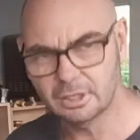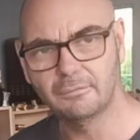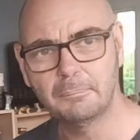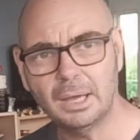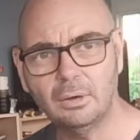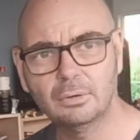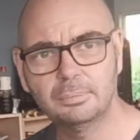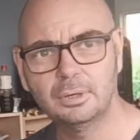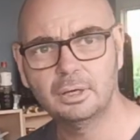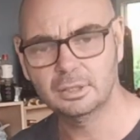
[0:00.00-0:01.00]
of powder
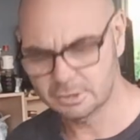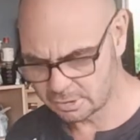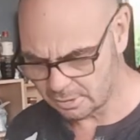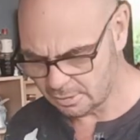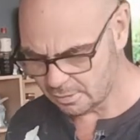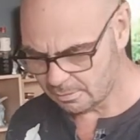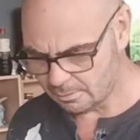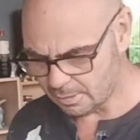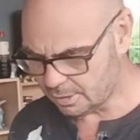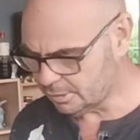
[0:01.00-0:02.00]
products,
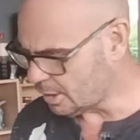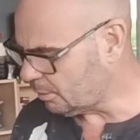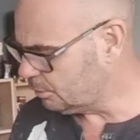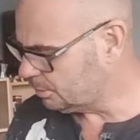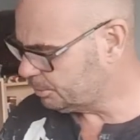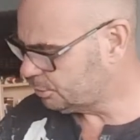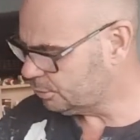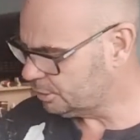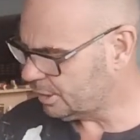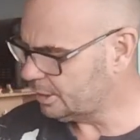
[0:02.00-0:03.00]
and I will be
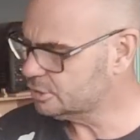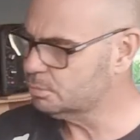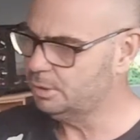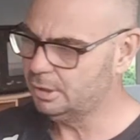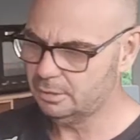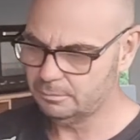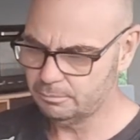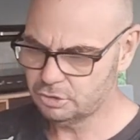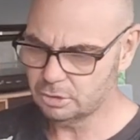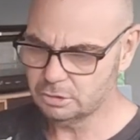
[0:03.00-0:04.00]
doing that as well.
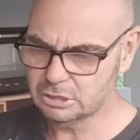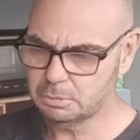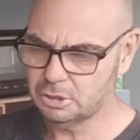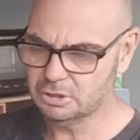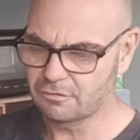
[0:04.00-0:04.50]
So just because I